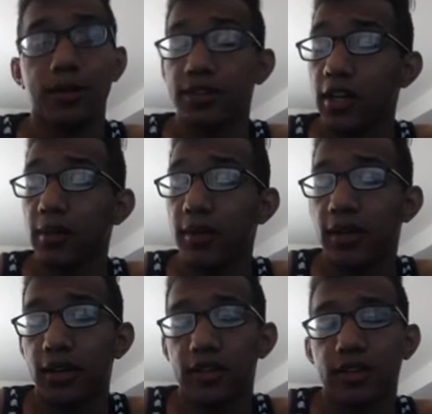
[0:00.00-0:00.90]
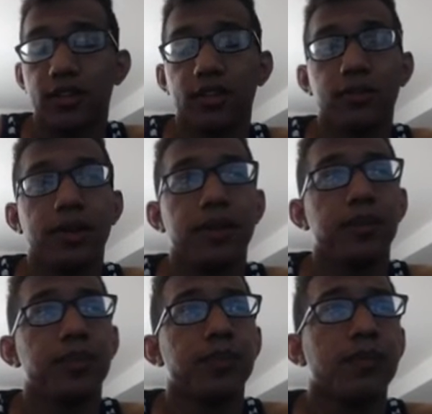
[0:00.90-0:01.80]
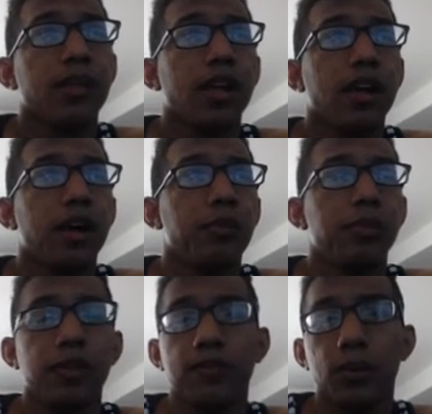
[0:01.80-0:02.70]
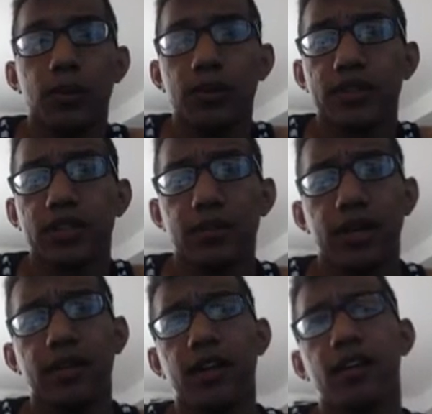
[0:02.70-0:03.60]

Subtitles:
about in a little bit. We play 4 hooks in the main deck.